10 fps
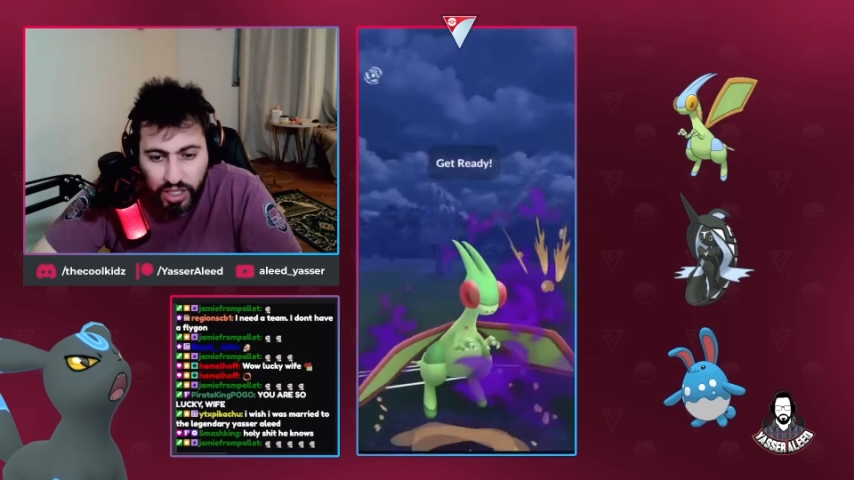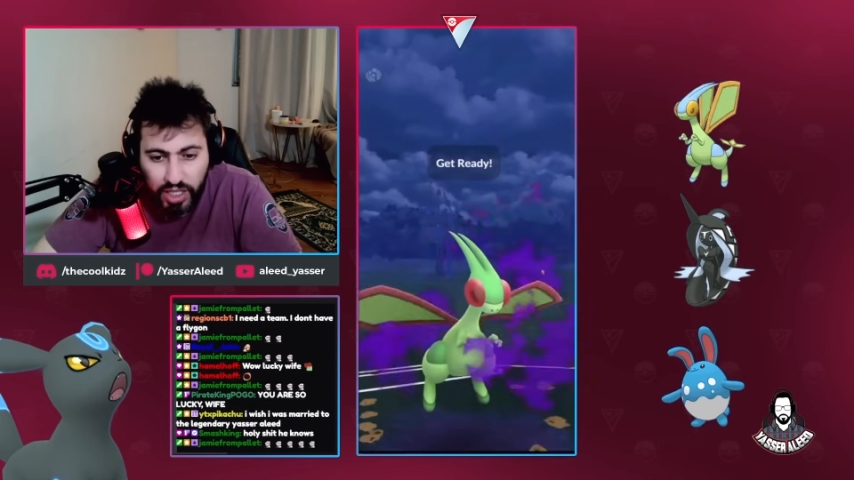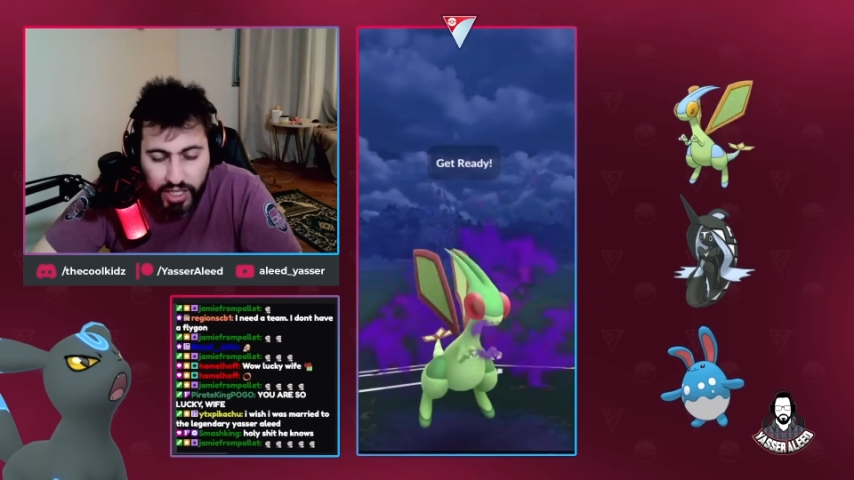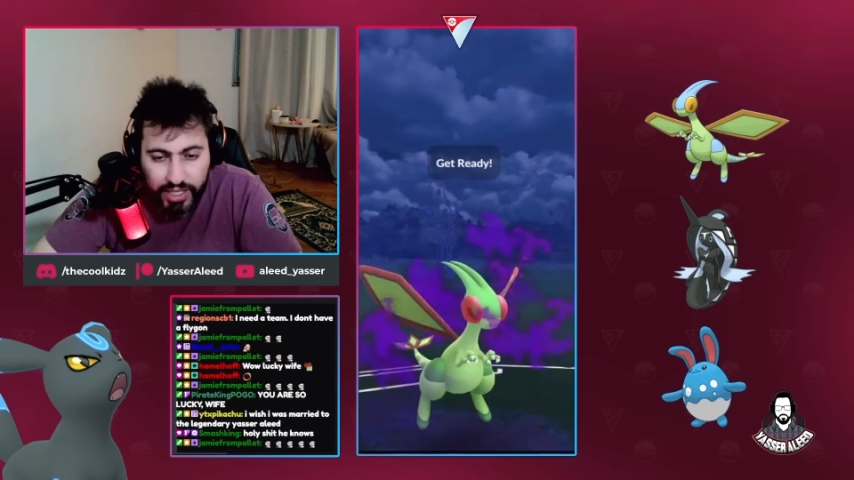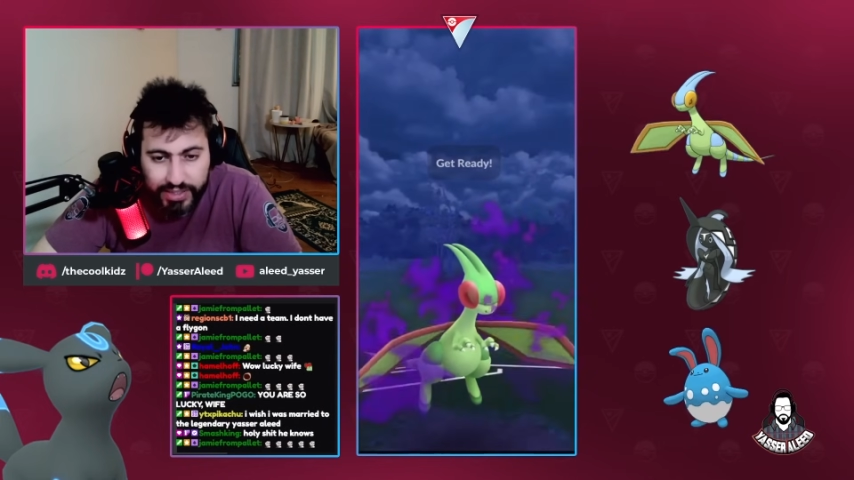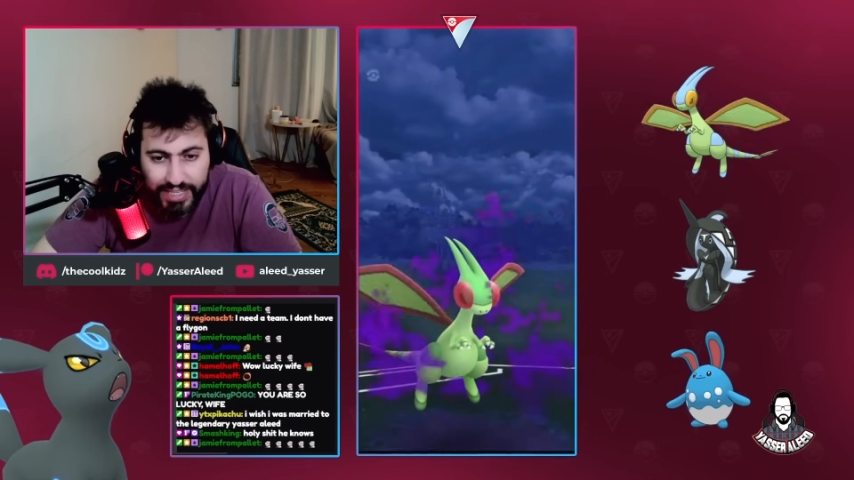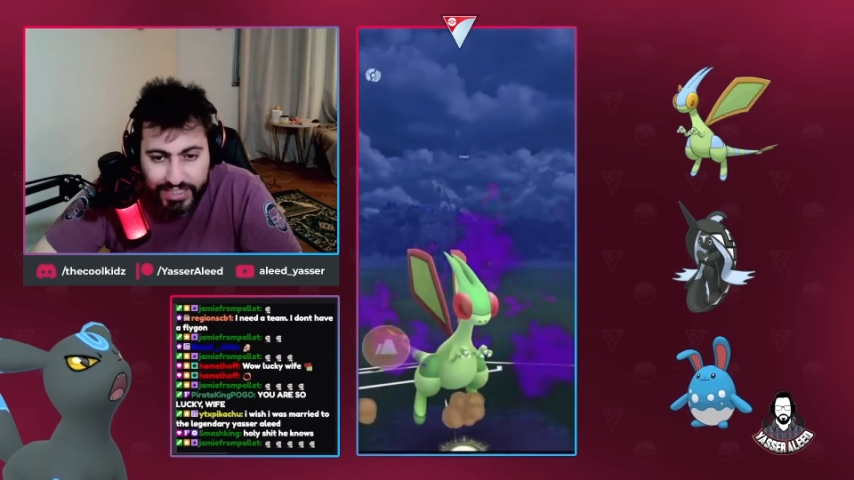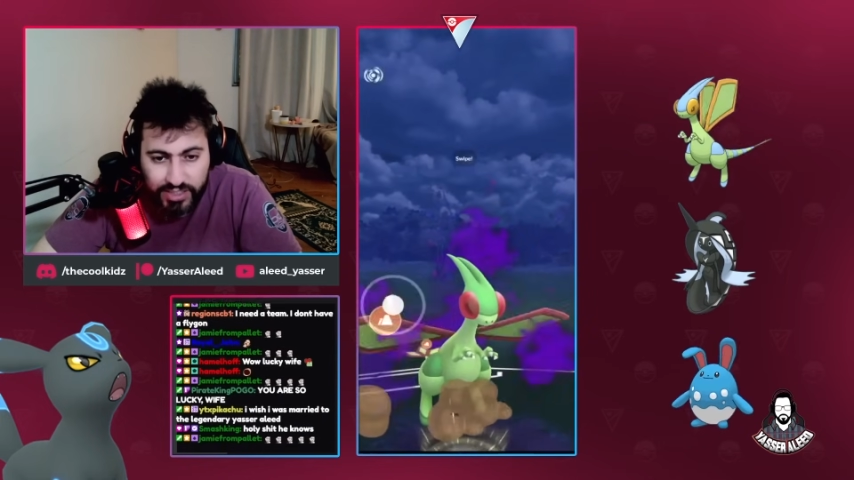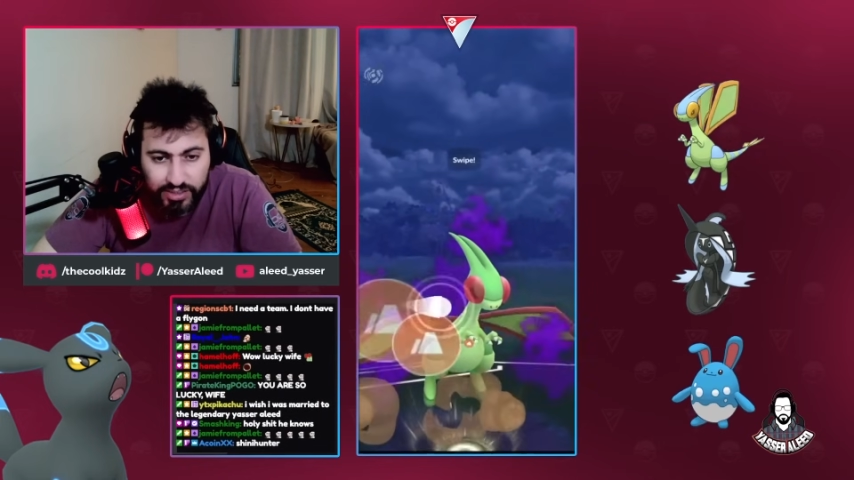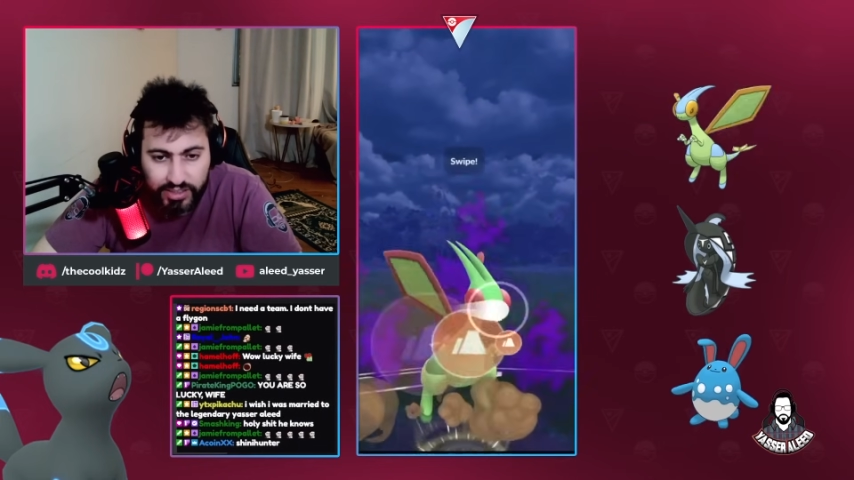
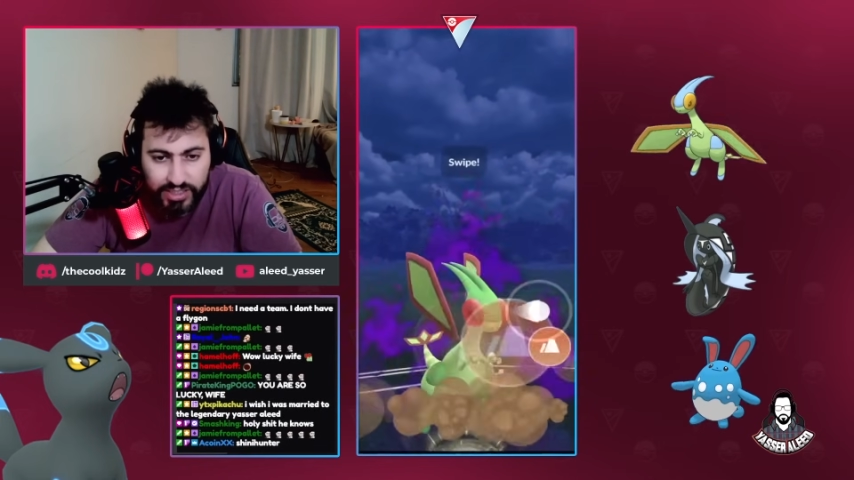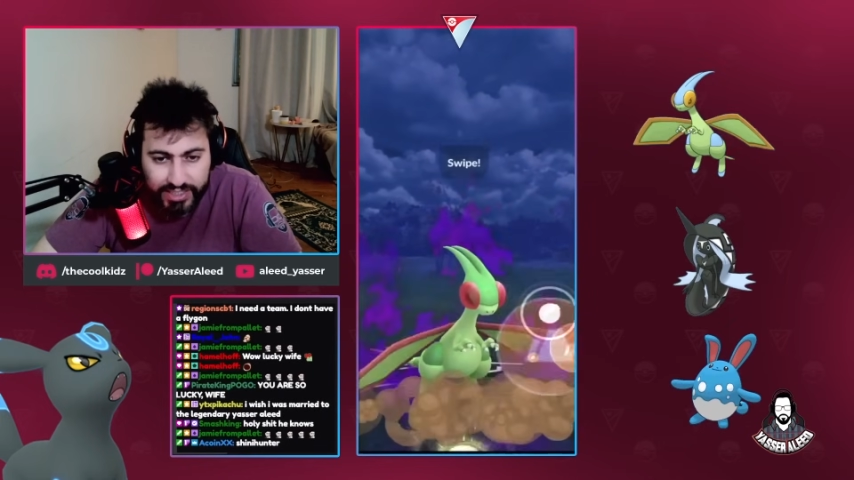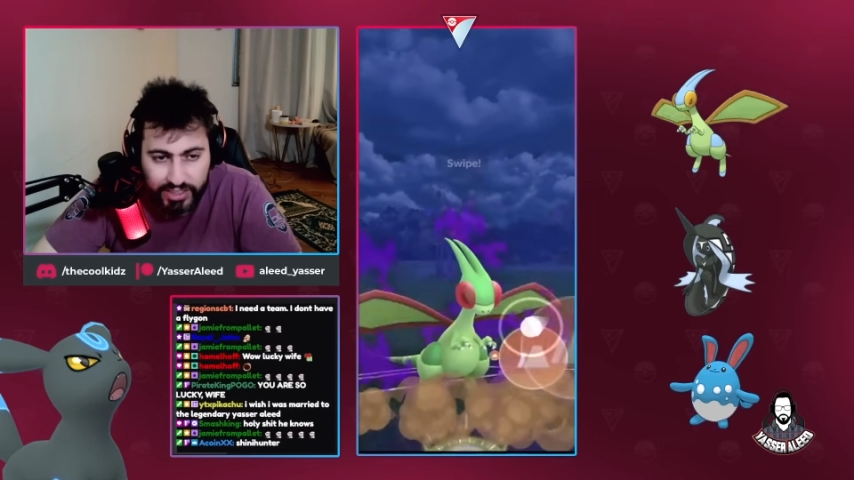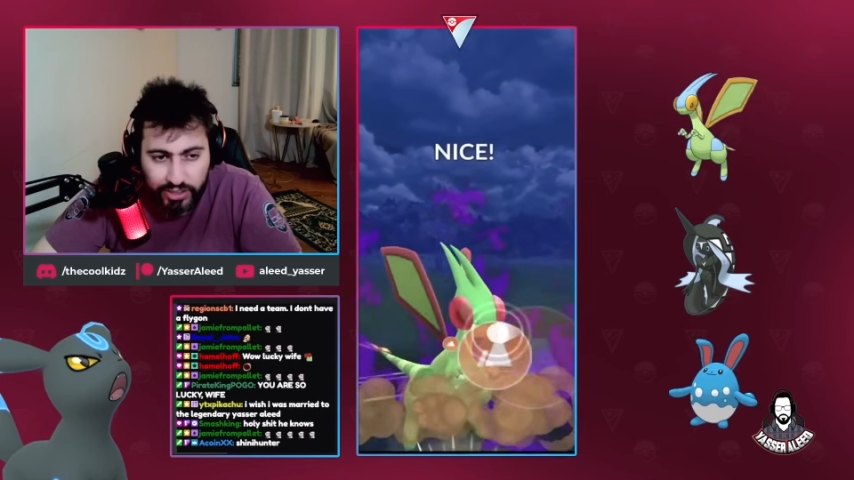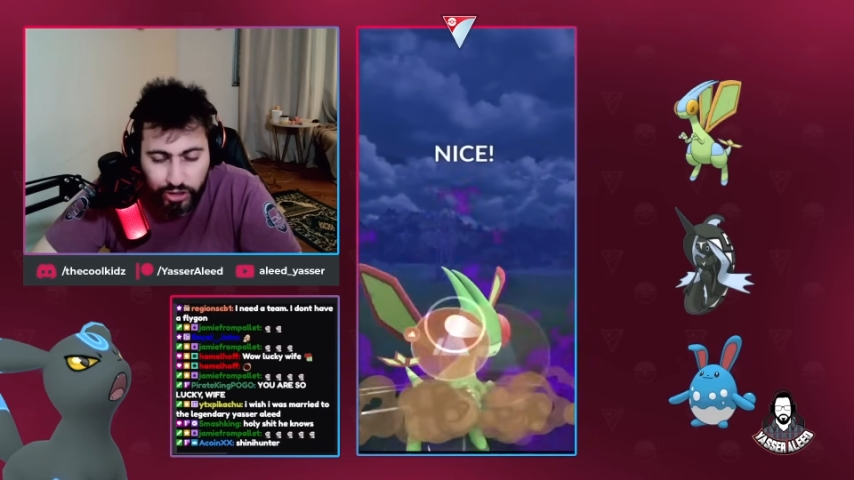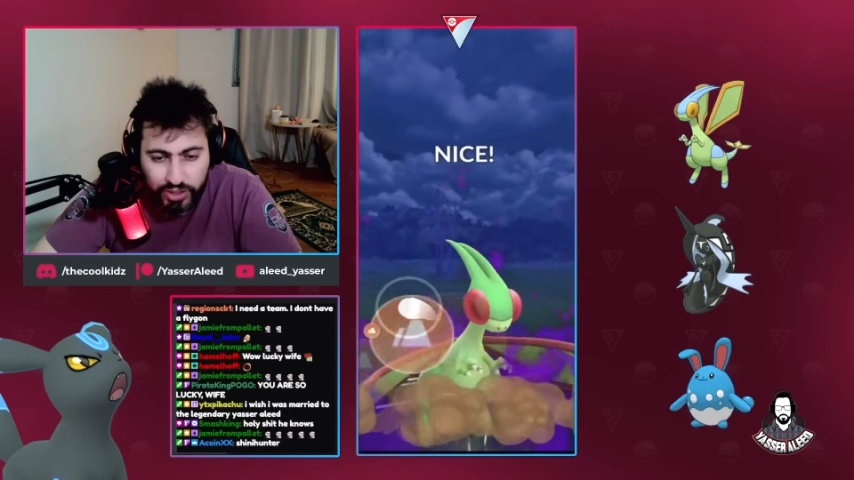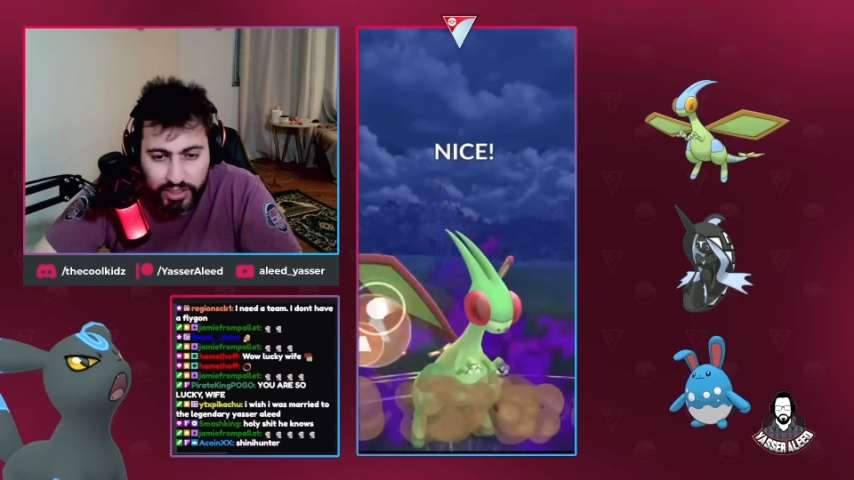that's not a Dragon Claw